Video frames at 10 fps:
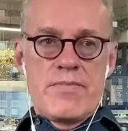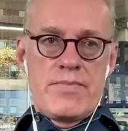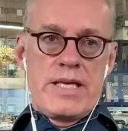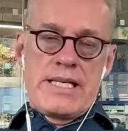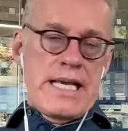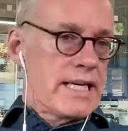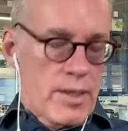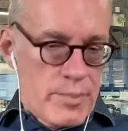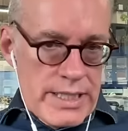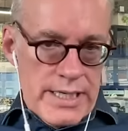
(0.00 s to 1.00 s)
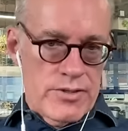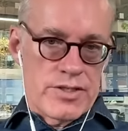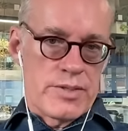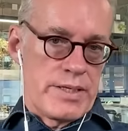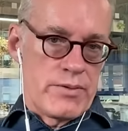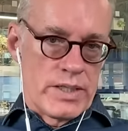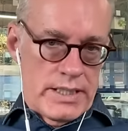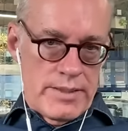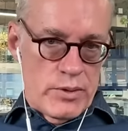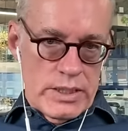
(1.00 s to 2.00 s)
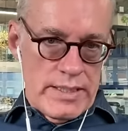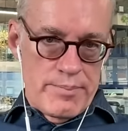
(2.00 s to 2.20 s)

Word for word: they take a couple years to be really really